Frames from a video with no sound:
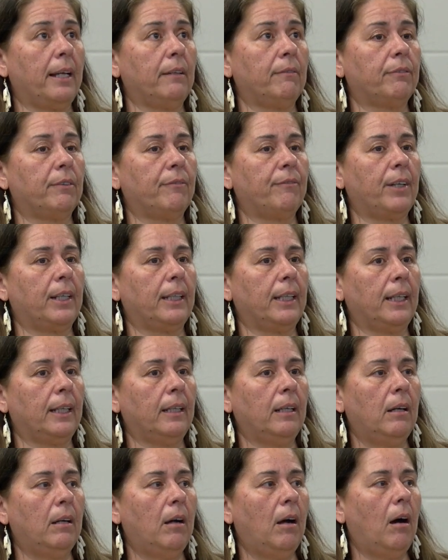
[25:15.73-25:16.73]
for funding,
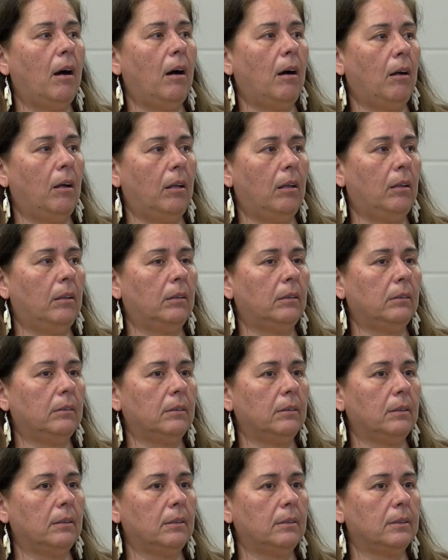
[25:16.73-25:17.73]

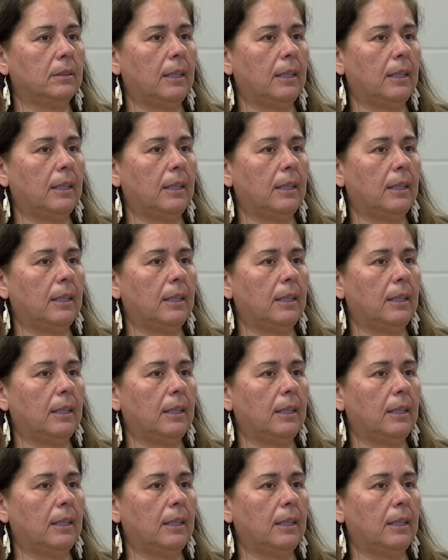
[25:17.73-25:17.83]
all